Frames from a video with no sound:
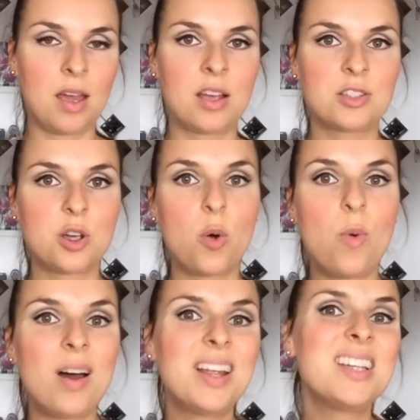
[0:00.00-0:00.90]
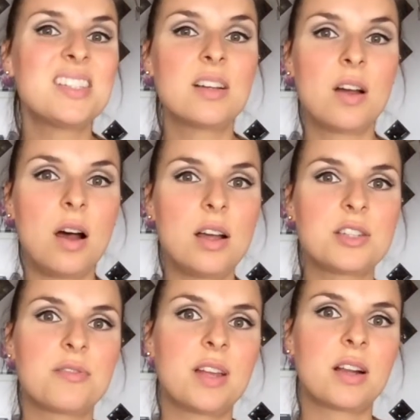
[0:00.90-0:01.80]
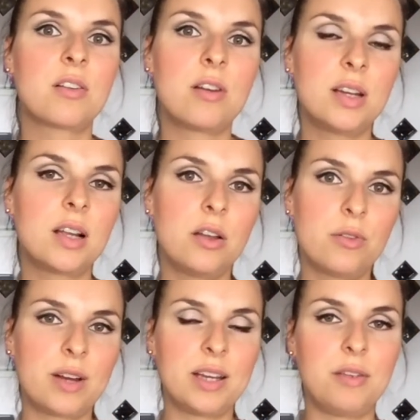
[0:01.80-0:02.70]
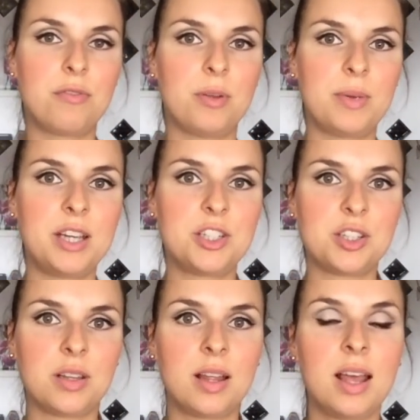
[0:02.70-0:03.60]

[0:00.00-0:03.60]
So what is the cause of that chronic low-grade inflammation?